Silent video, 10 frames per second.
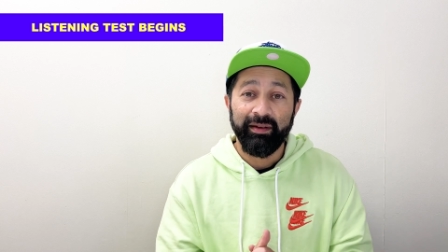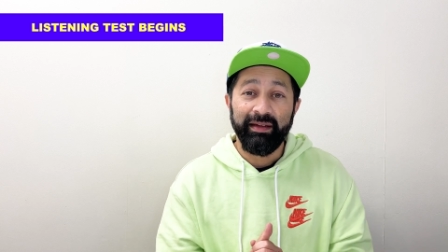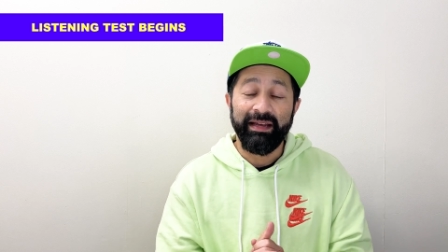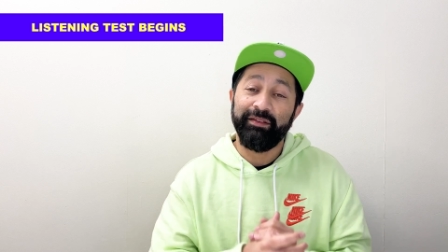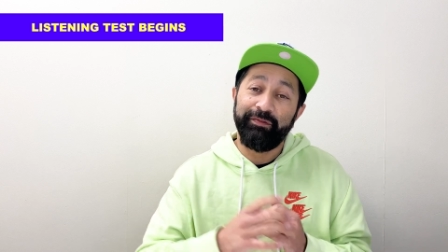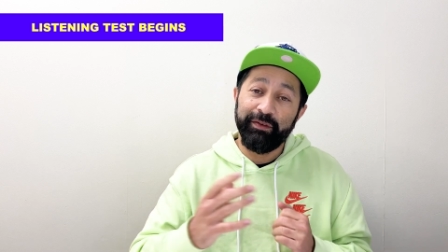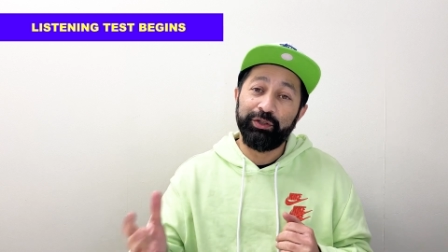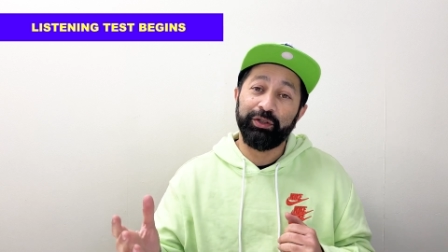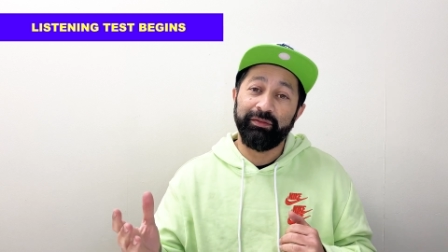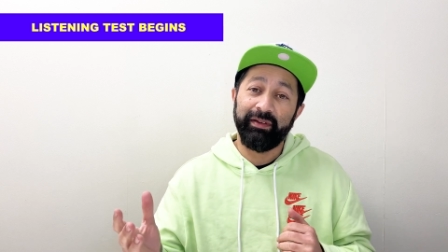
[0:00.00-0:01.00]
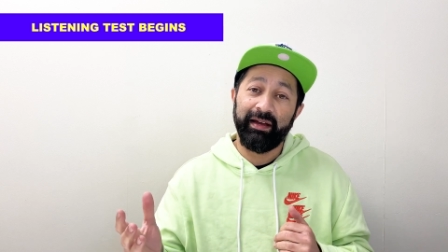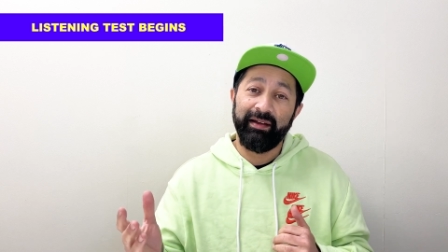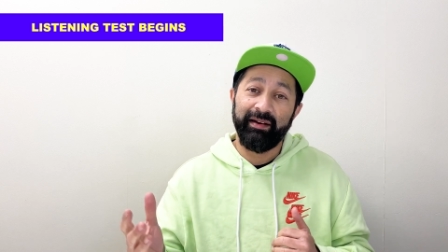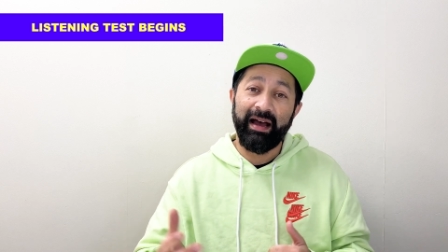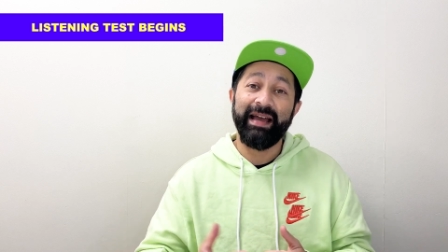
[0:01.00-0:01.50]
in the future
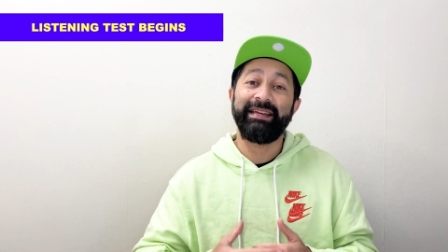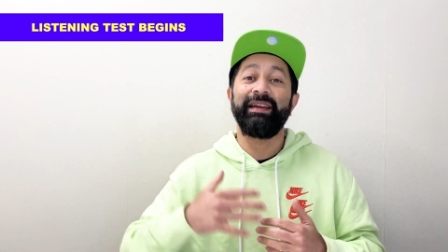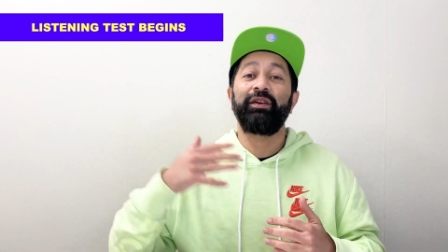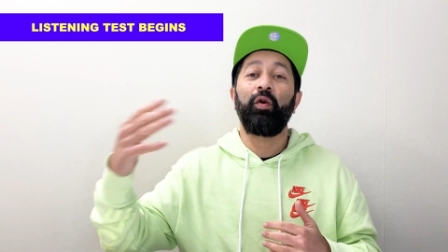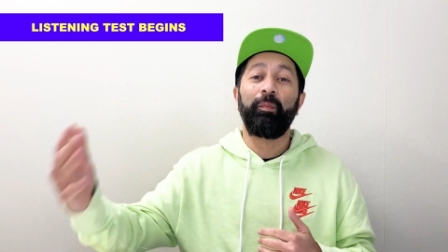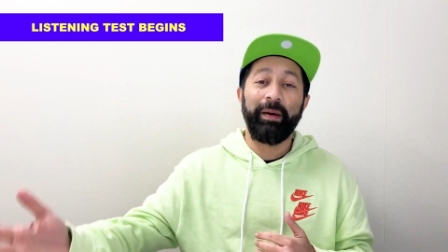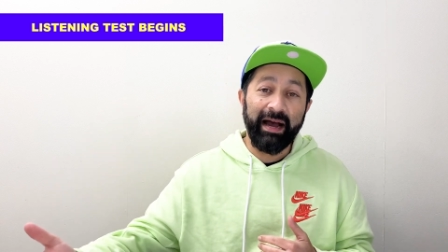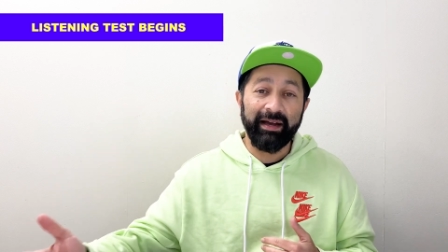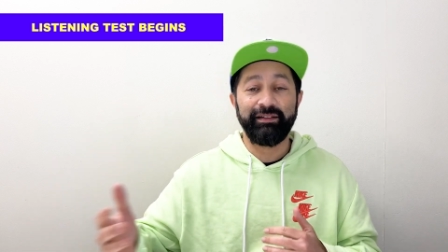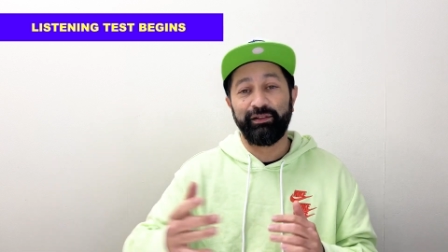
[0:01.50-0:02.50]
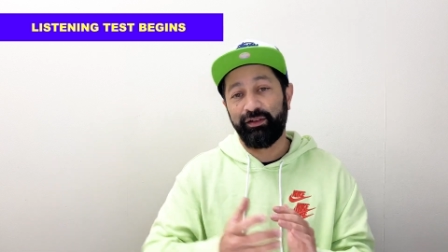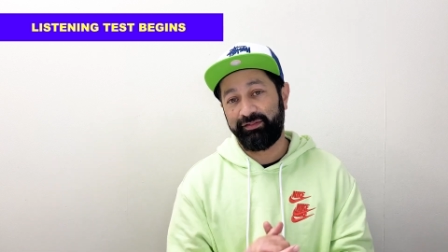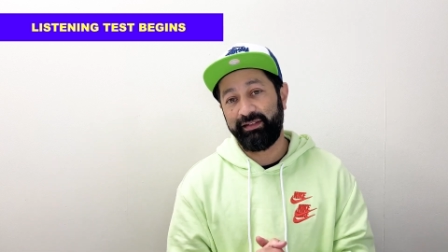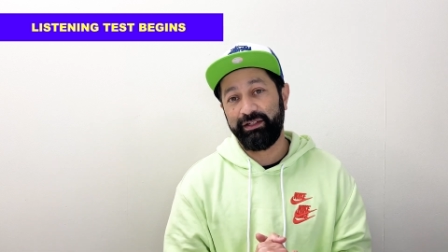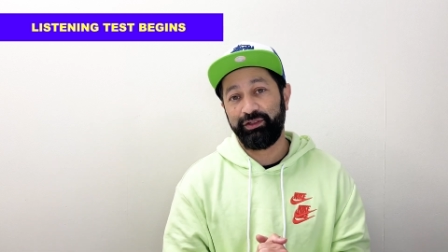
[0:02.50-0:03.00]
that I can go back to
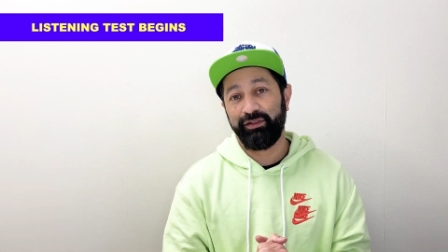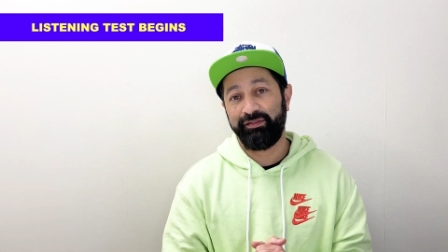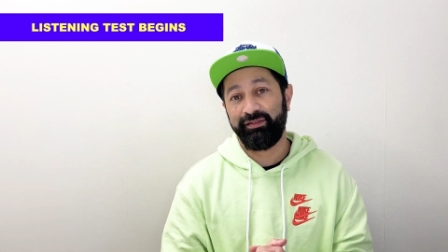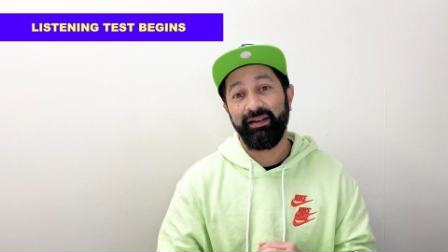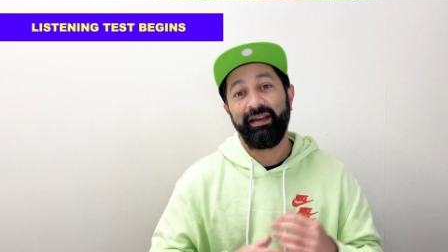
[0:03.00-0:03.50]
Los Angeles